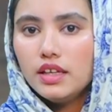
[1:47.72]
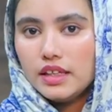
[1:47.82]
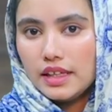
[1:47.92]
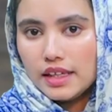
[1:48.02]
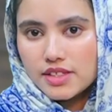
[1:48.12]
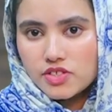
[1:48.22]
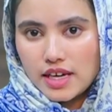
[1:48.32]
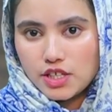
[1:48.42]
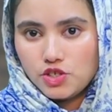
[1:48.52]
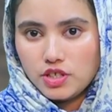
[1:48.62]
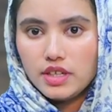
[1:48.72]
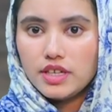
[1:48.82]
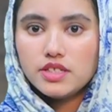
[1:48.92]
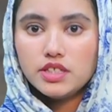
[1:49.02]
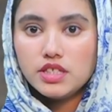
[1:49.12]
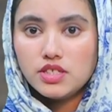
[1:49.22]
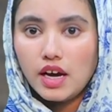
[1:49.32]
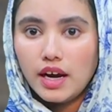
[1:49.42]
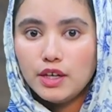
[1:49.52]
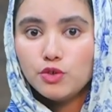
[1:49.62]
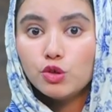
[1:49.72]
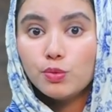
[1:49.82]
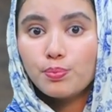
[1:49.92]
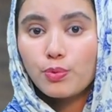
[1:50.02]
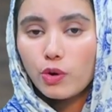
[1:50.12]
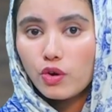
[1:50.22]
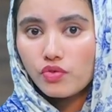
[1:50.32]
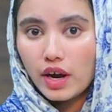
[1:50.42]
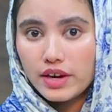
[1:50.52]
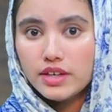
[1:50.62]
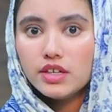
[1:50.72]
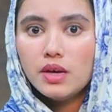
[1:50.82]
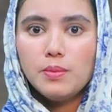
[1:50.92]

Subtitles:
Each section is designed to provide